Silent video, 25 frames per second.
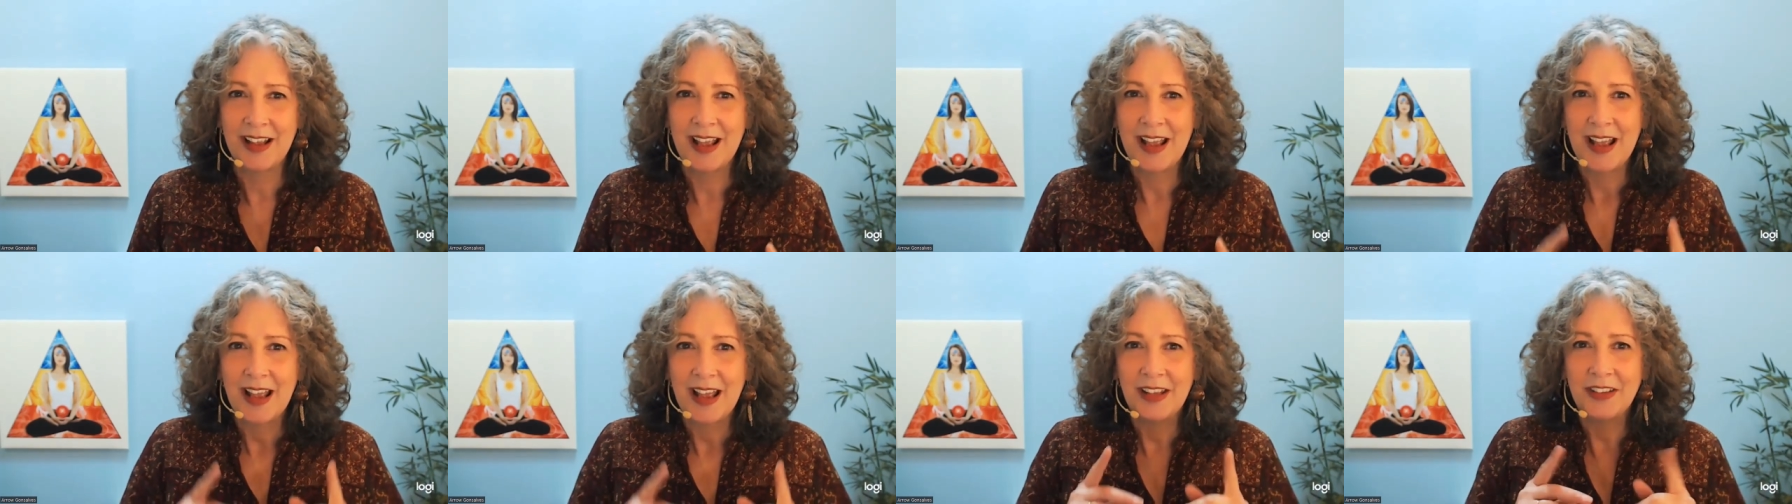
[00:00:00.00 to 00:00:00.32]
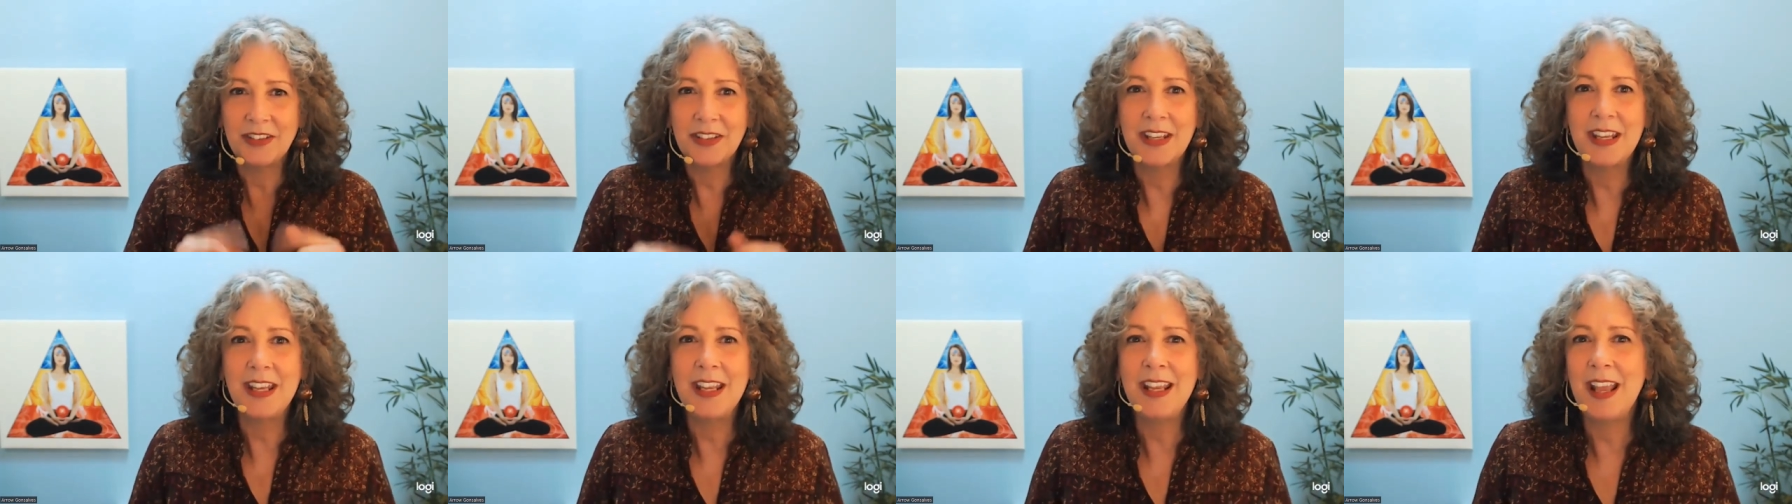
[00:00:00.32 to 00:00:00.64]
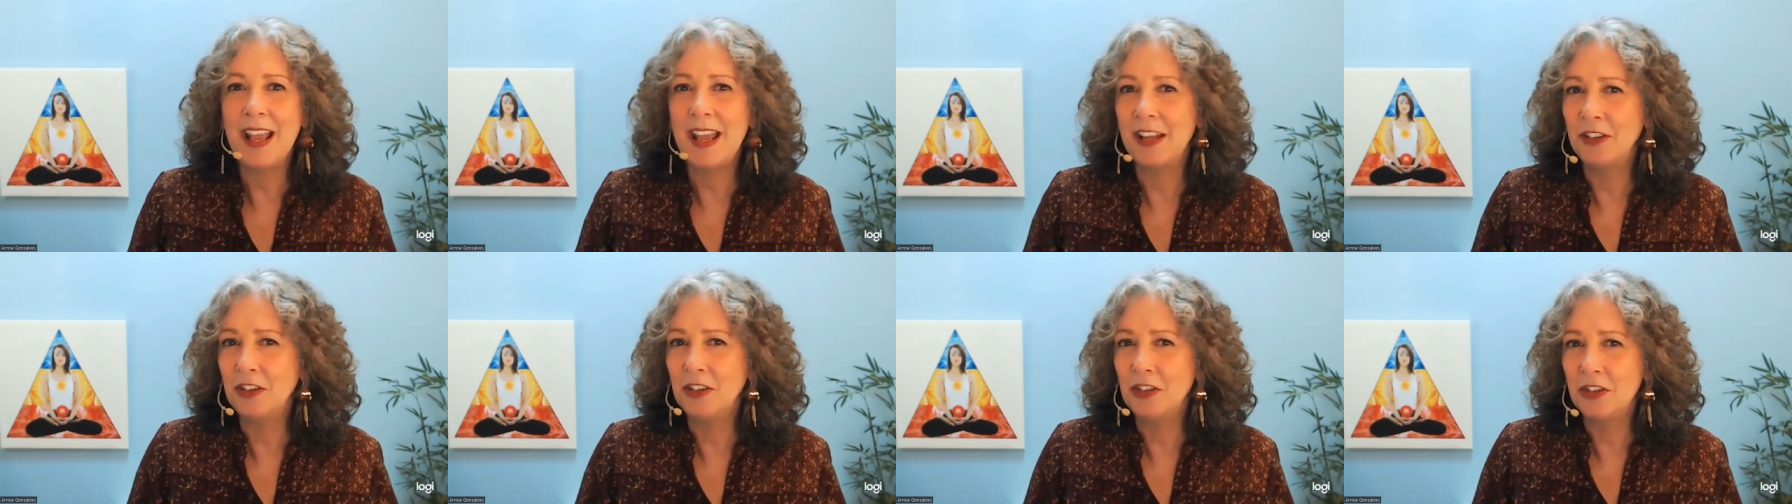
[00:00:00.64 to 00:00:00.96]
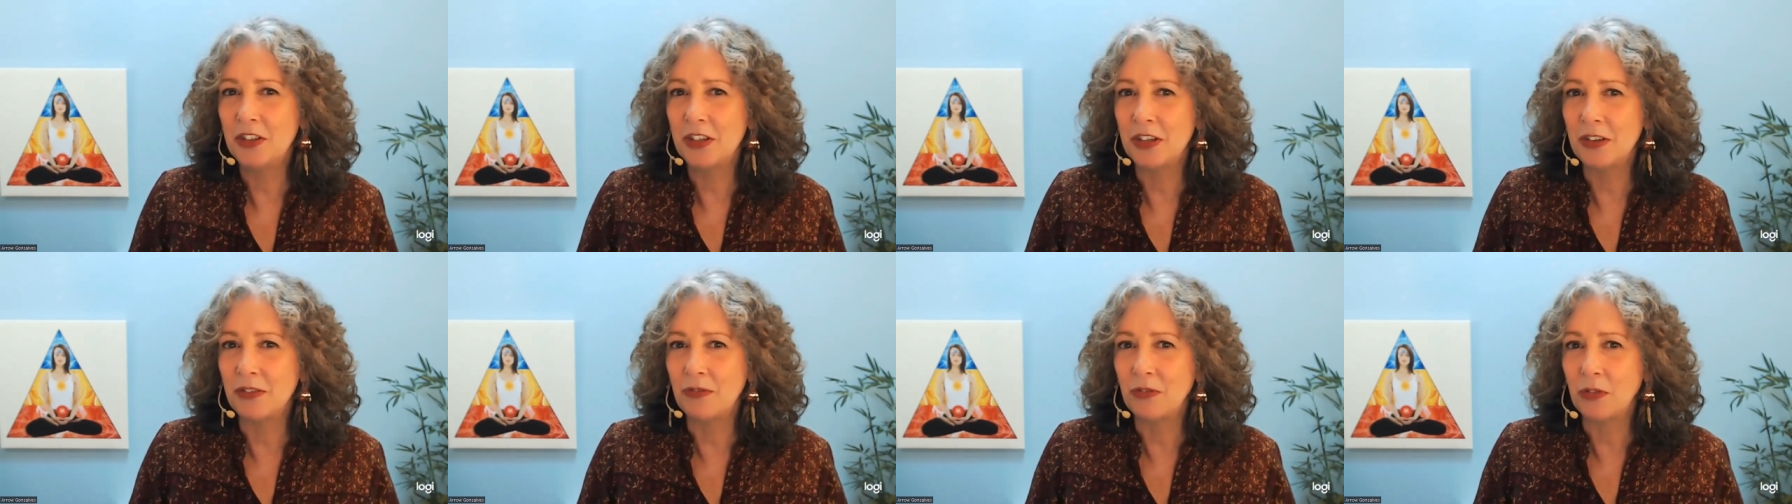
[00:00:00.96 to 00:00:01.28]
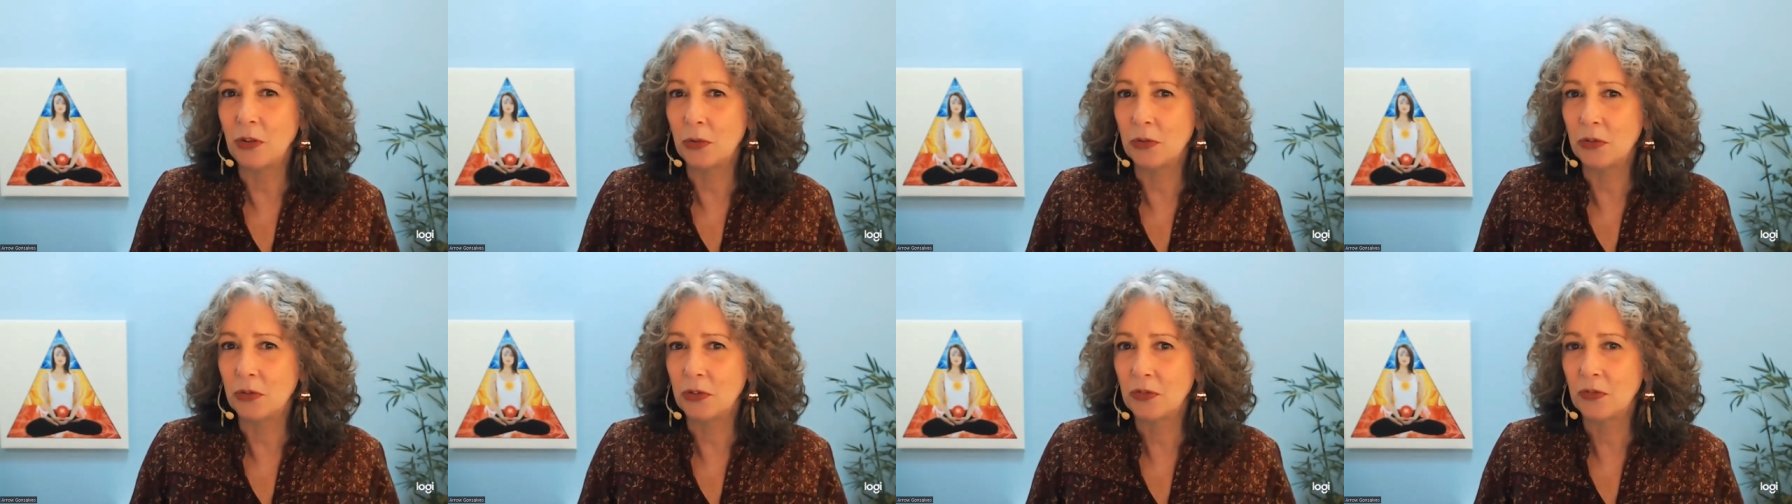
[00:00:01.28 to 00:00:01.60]
As qi energy
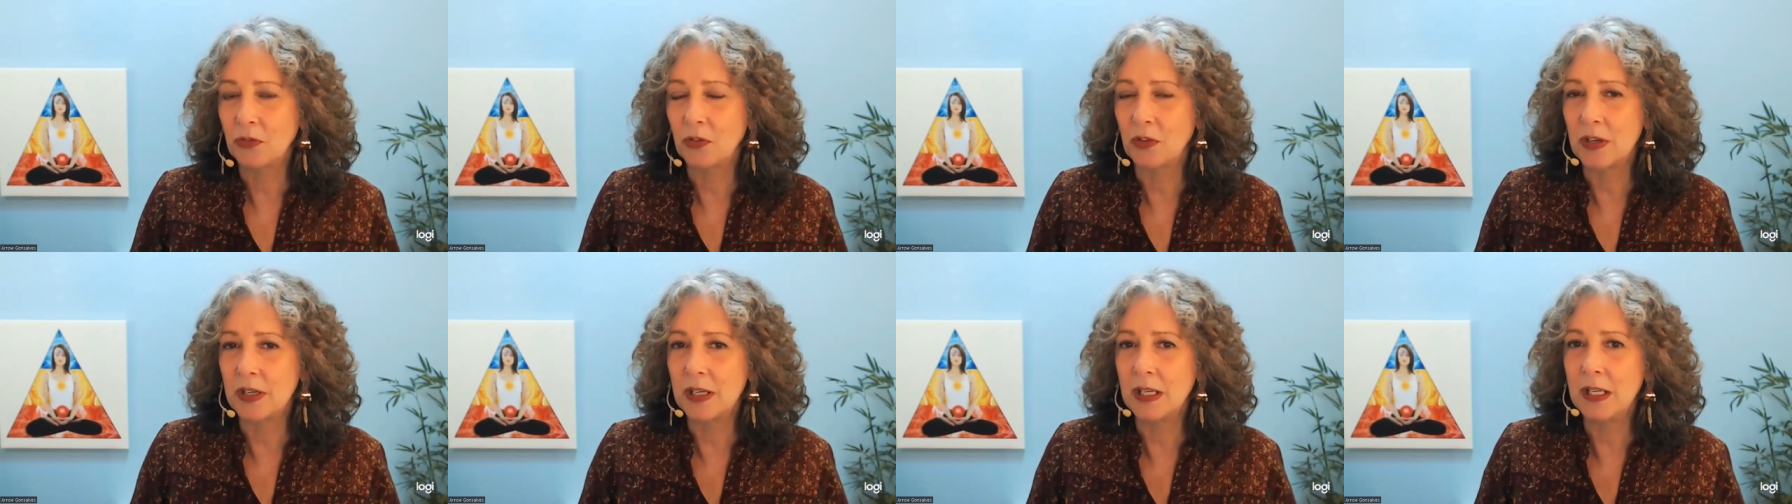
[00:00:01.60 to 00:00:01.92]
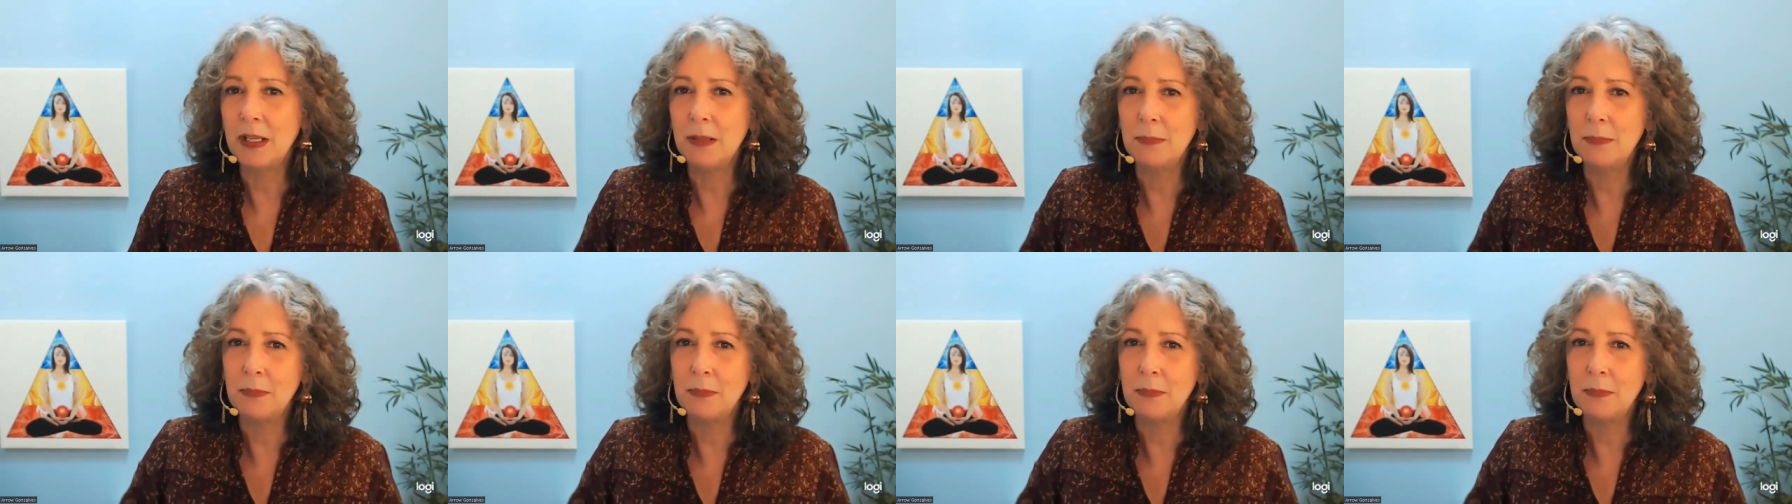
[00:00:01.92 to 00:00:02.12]
flows freely